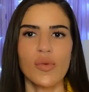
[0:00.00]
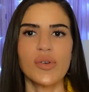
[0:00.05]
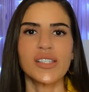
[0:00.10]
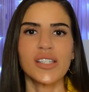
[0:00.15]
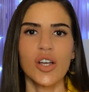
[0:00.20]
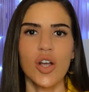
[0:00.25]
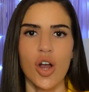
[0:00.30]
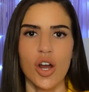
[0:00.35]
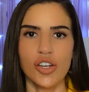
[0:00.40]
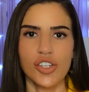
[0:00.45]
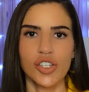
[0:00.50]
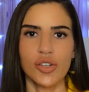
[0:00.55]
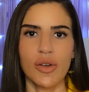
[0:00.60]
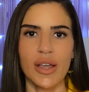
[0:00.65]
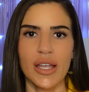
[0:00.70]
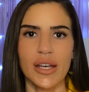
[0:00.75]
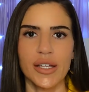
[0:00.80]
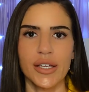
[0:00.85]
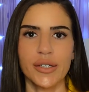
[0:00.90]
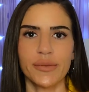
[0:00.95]
was
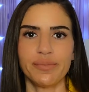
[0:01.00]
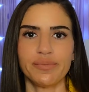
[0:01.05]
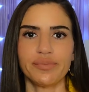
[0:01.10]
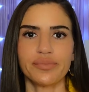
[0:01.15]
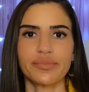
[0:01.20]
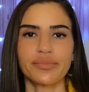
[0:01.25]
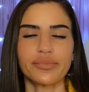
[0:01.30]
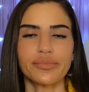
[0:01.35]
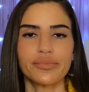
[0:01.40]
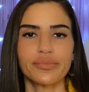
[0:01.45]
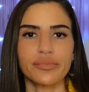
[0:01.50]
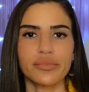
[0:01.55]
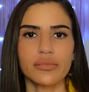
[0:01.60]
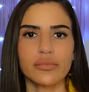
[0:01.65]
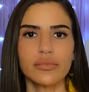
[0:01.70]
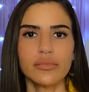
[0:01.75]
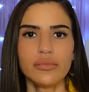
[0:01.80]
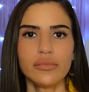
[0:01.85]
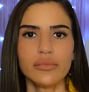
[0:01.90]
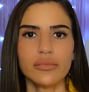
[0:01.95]
incarcerated.
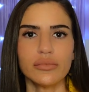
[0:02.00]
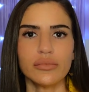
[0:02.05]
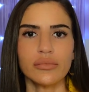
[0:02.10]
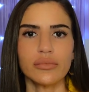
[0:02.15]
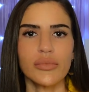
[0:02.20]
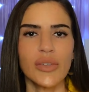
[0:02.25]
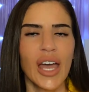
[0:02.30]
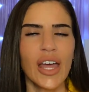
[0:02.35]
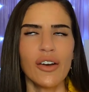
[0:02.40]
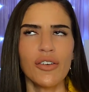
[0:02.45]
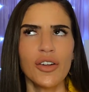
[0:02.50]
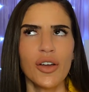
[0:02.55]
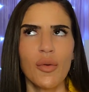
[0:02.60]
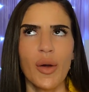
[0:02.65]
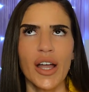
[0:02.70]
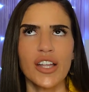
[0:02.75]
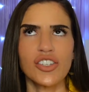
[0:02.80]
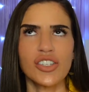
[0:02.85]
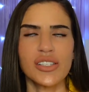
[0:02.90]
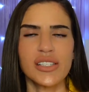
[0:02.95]
I don't know
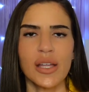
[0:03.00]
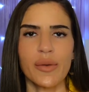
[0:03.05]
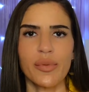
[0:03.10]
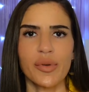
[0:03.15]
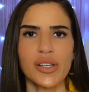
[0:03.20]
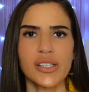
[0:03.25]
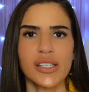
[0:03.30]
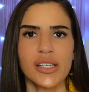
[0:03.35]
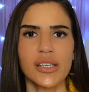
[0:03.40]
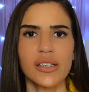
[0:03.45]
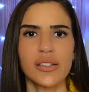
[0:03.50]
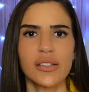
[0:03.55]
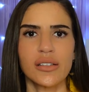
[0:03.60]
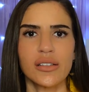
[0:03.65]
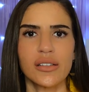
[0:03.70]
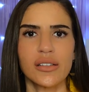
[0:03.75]
why I just said prison.